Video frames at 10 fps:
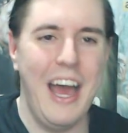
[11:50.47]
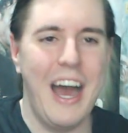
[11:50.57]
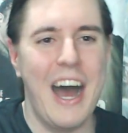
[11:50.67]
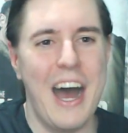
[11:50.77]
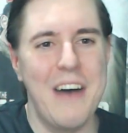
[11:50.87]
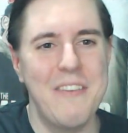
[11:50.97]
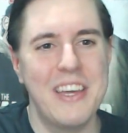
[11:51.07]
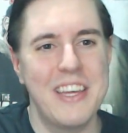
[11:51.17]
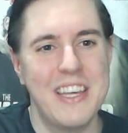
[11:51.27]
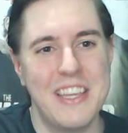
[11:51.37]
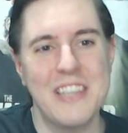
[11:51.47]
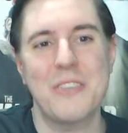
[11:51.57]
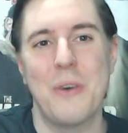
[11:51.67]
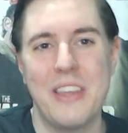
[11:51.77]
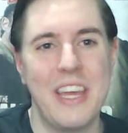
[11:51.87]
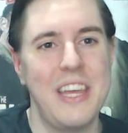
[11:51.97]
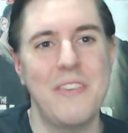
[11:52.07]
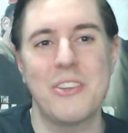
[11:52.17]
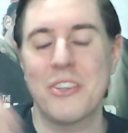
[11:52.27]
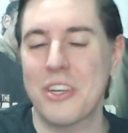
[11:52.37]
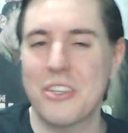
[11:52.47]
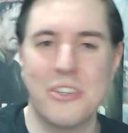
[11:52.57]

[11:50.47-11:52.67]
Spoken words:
In this one, they even took it